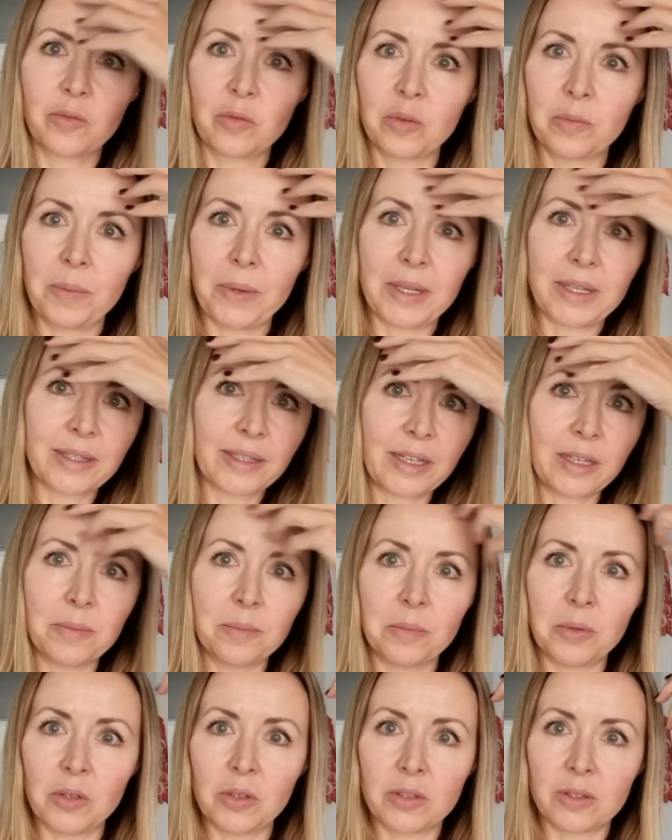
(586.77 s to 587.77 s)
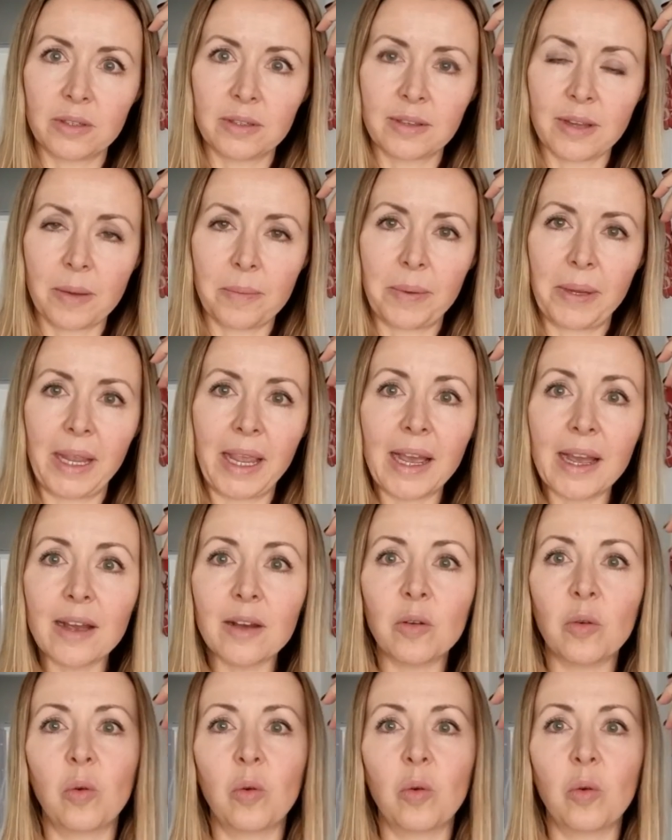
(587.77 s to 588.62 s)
would be skin boosters up here,